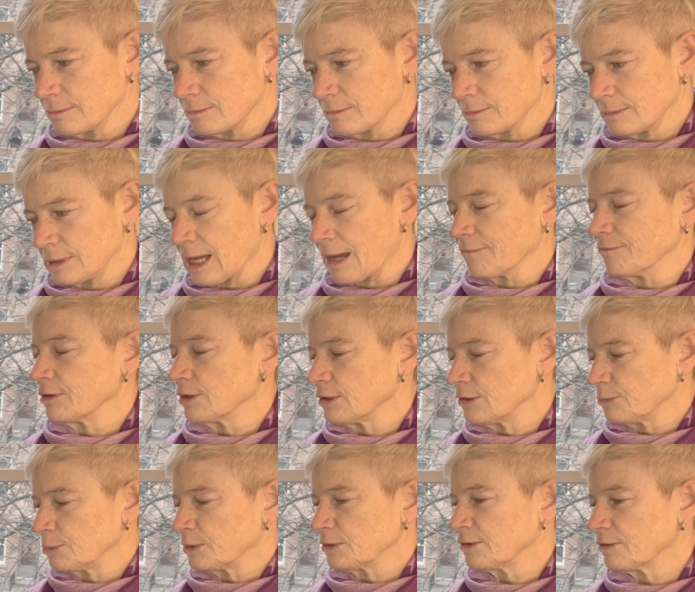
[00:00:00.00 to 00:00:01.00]
yeah, very
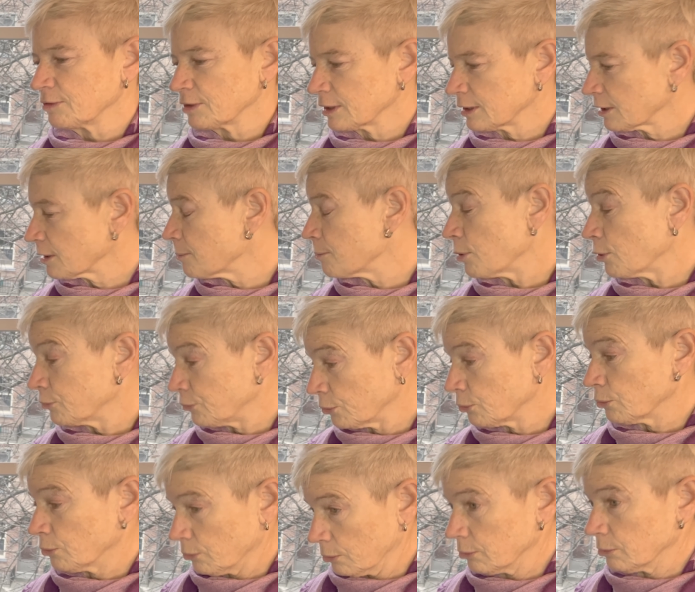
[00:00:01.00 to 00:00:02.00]
specific the composer
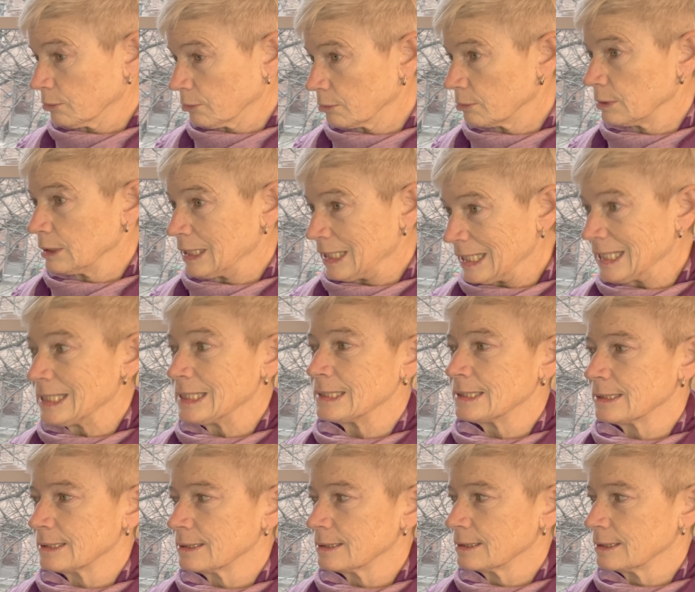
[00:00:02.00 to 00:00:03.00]

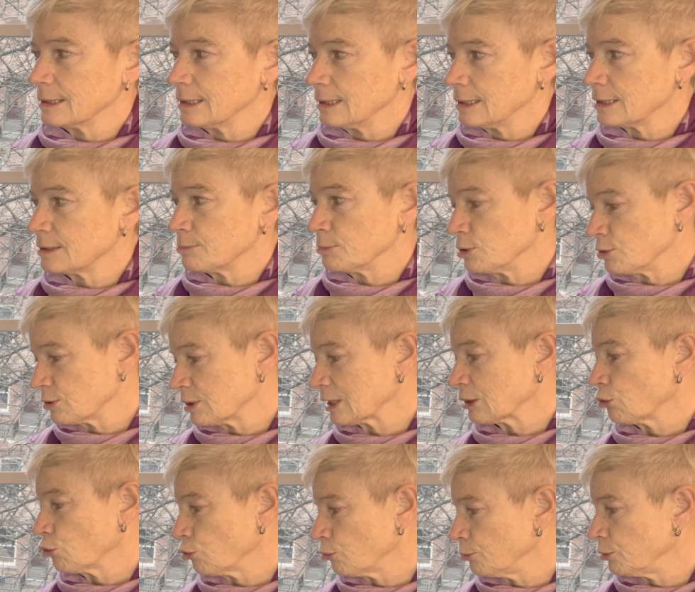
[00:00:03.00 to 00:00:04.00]
needs his music,
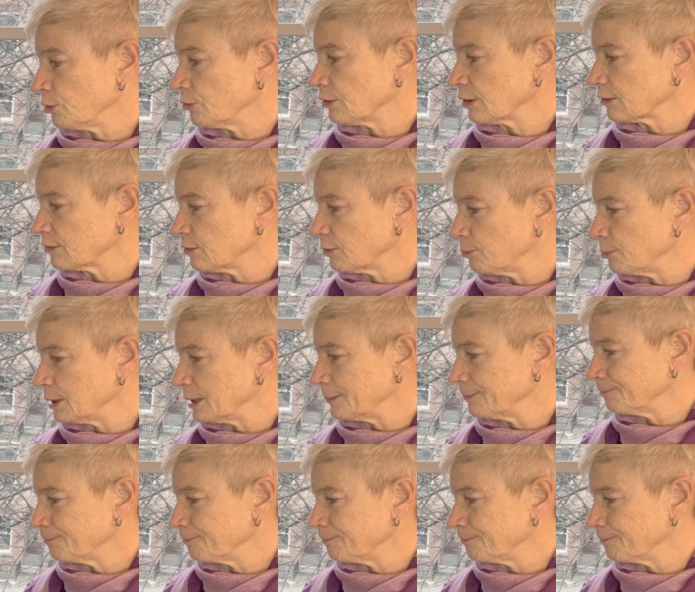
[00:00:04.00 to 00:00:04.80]
her music to be.